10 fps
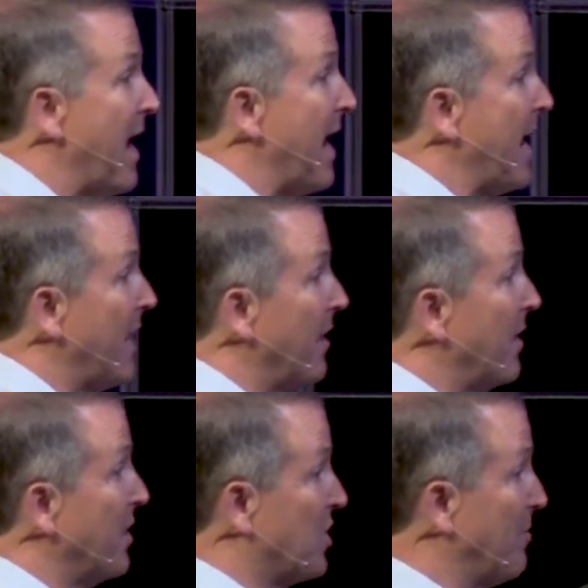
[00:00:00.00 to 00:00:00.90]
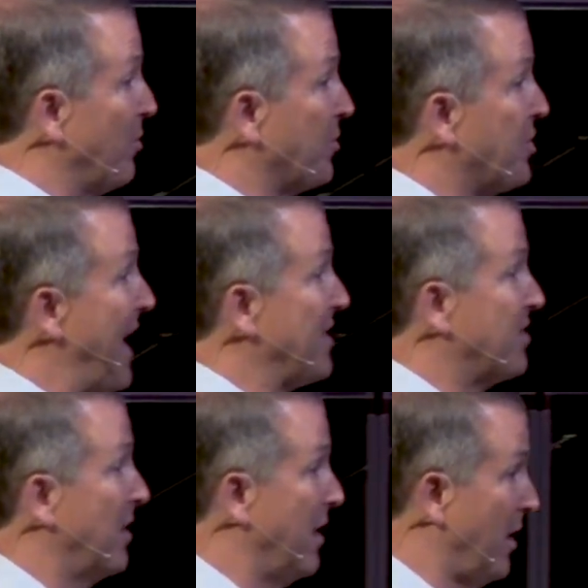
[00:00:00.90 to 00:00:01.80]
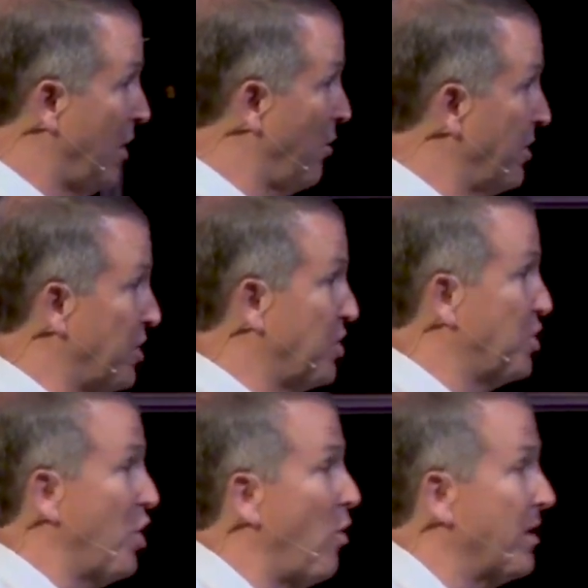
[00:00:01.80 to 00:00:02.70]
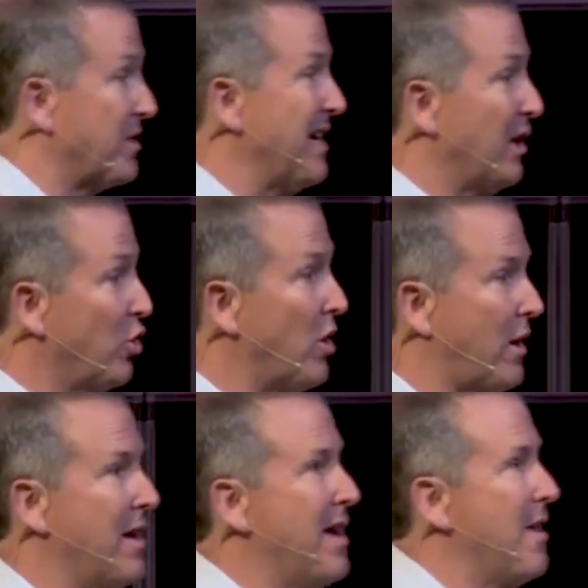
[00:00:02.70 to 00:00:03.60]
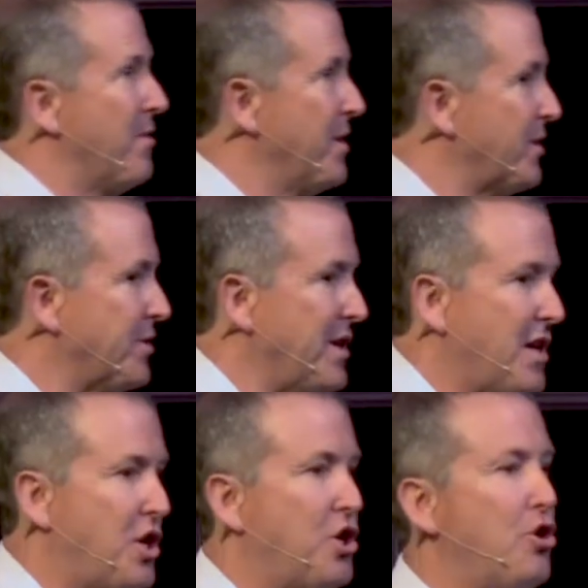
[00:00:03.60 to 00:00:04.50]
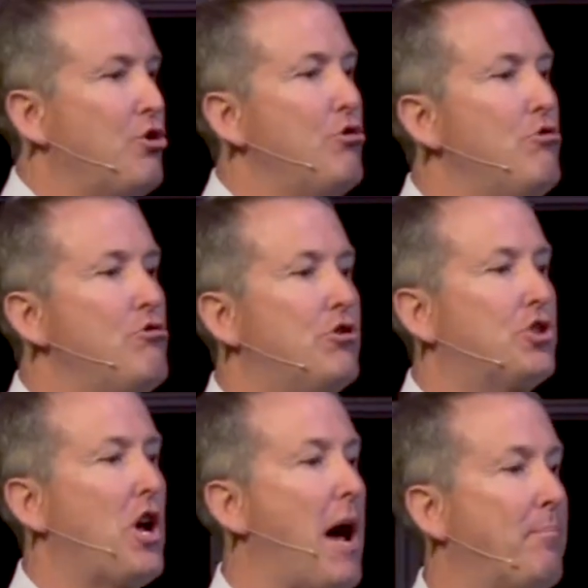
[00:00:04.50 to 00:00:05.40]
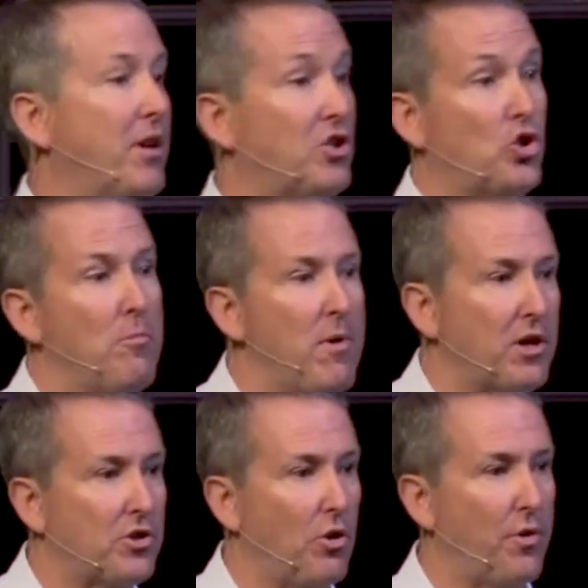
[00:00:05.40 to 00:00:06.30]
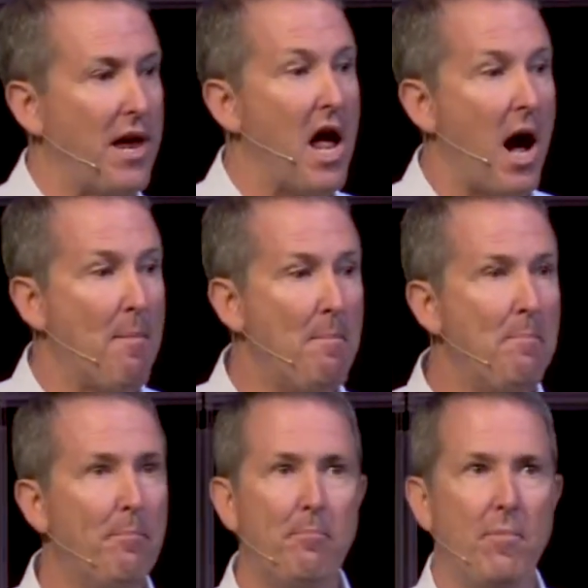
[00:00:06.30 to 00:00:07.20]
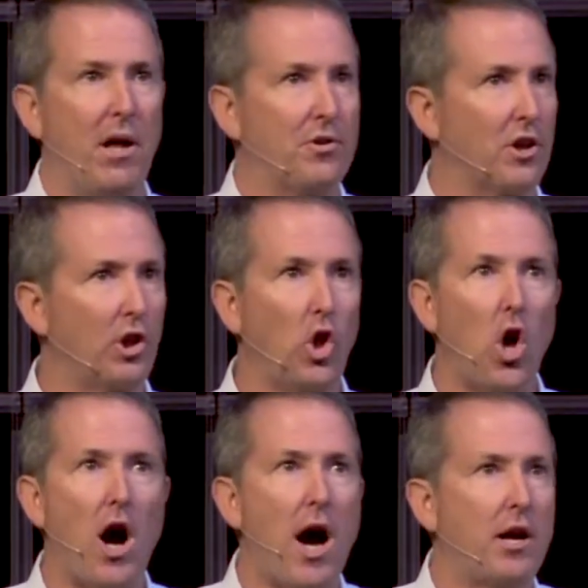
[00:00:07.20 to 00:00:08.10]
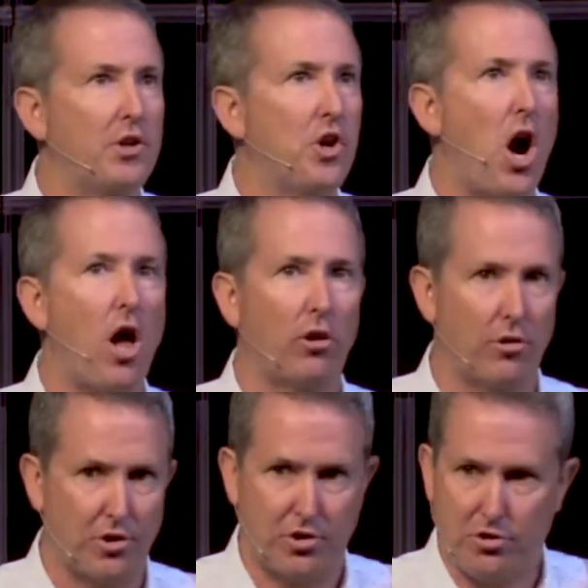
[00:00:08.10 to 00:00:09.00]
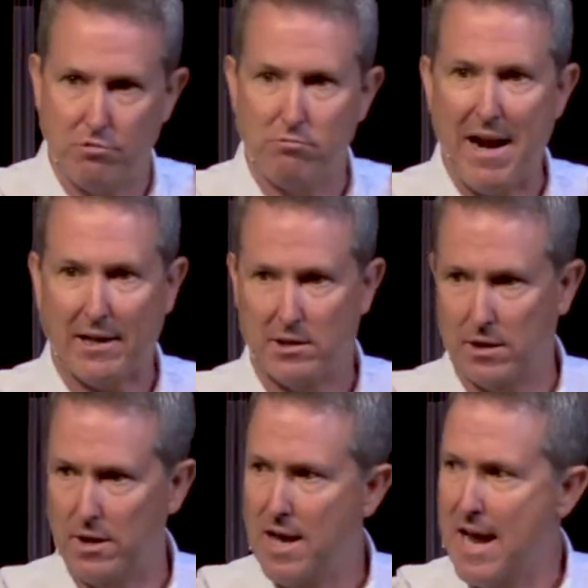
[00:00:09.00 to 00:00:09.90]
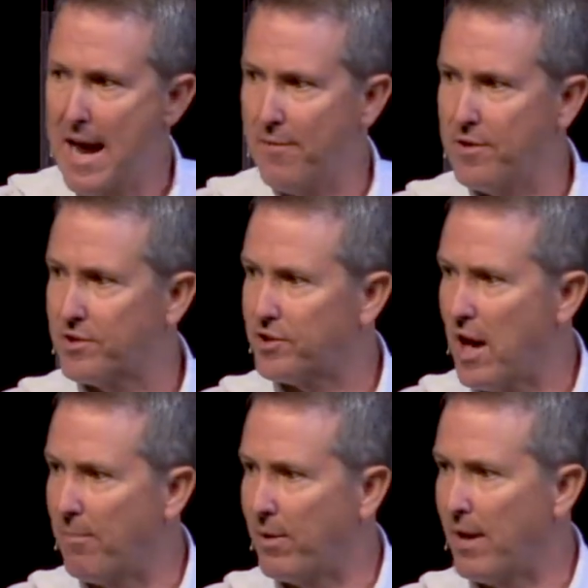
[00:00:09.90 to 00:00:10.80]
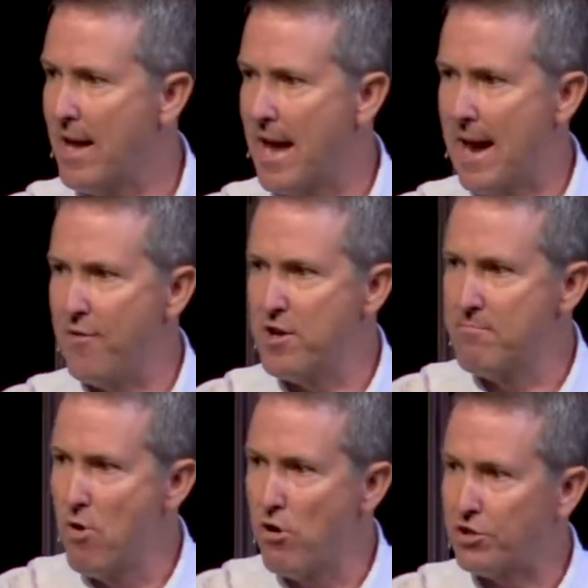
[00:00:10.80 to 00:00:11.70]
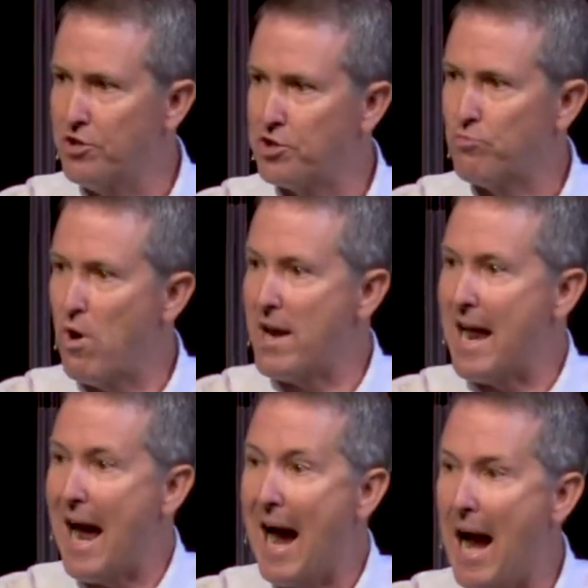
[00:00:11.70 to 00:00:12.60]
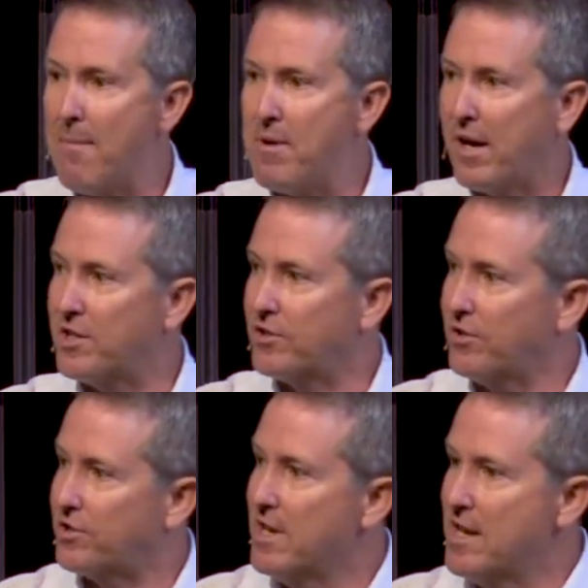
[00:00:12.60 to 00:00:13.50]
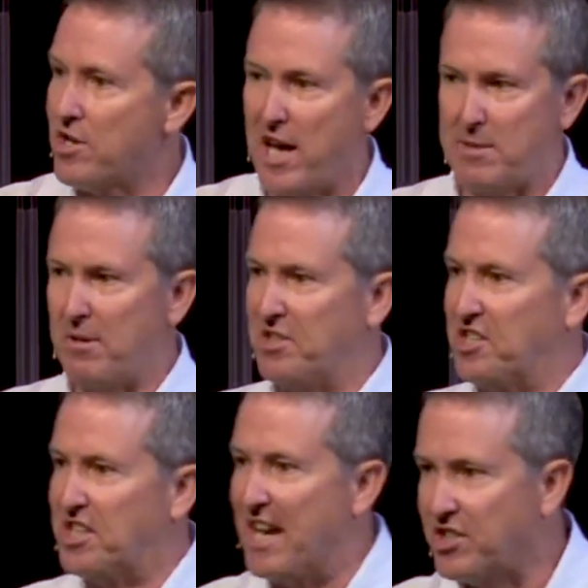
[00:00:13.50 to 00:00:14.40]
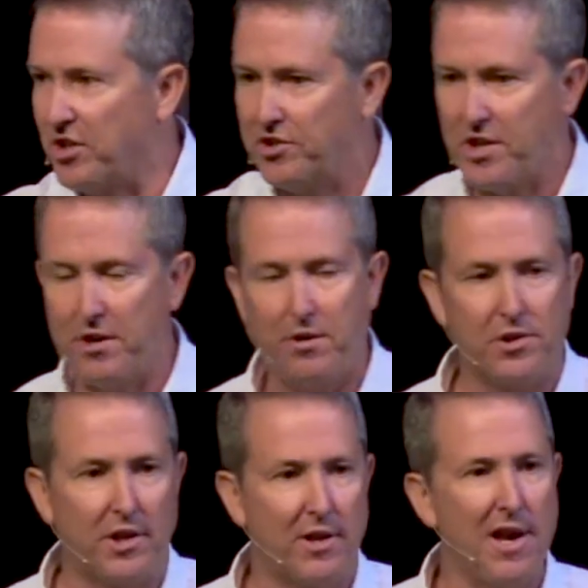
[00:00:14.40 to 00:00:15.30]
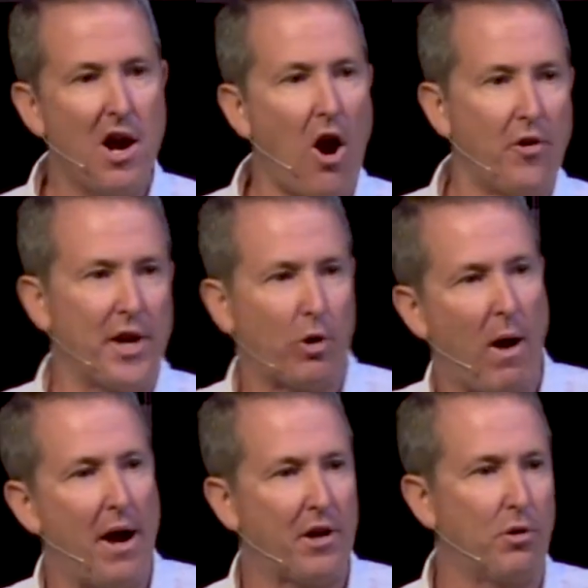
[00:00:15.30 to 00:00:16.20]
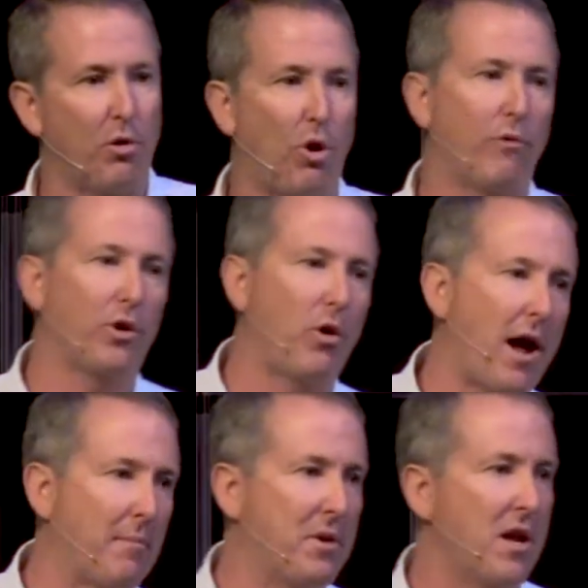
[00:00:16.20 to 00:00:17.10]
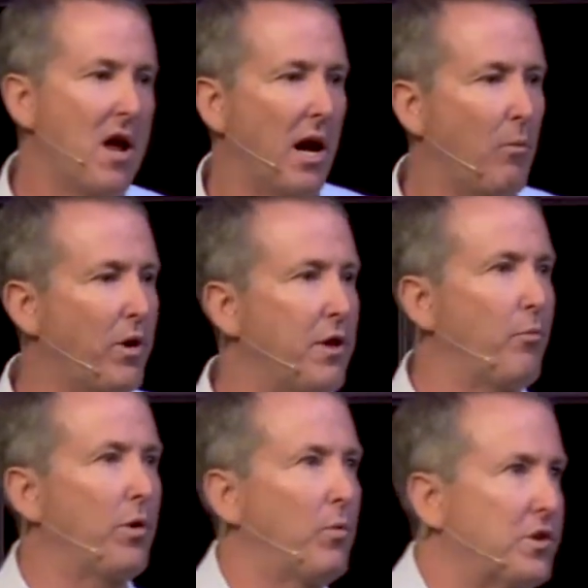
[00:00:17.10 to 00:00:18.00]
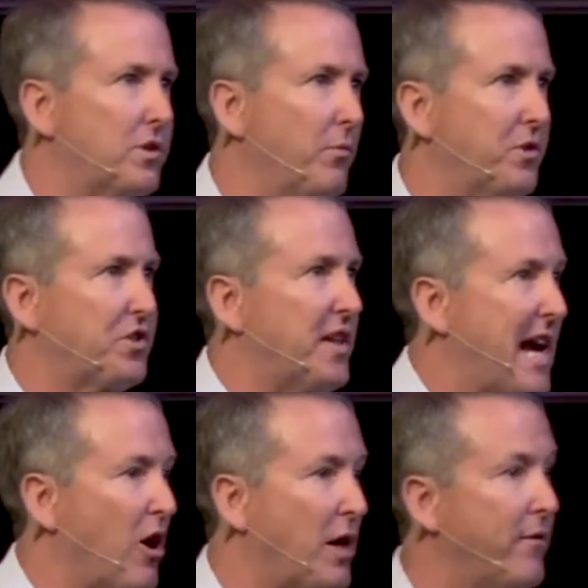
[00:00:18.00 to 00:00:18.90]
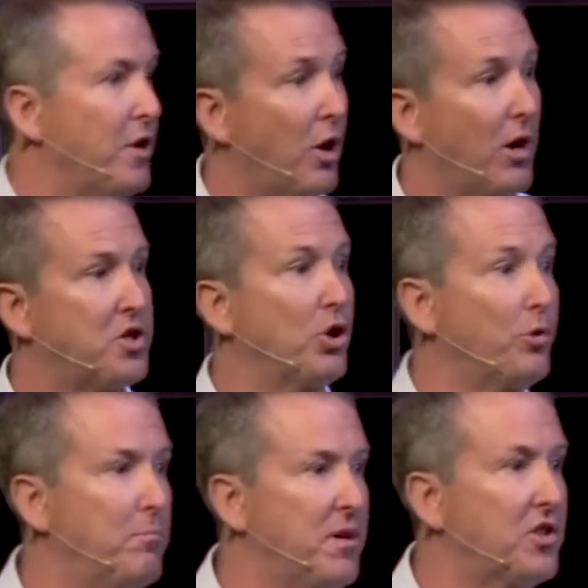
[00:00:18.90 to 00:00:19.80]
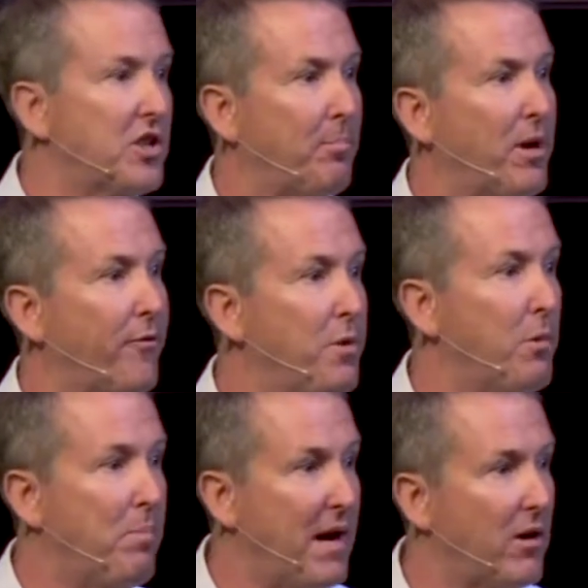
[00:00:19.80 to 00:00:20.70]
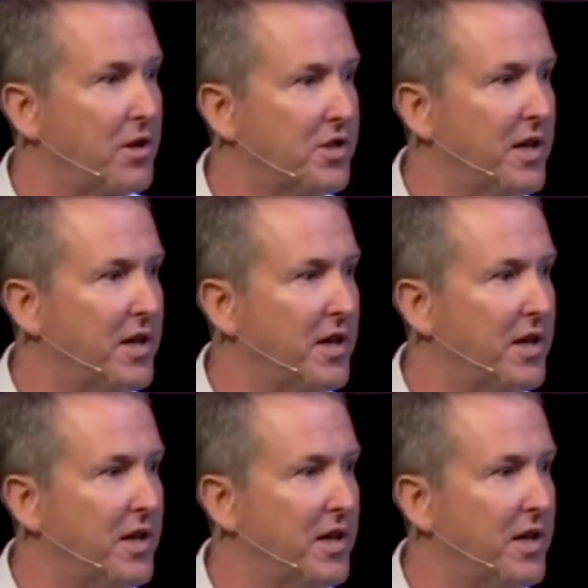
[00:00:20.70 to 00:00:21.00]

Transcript: And some of those stats go to just show us, look, this is a huge topic, so much so that there's a lot of dollars directed at this topic. And the emotions run high because there's talks about detention centers and are they crowded or overcrowded? I mean, what the, what, what's, the, what's the care given there? Are children being separated from their parents?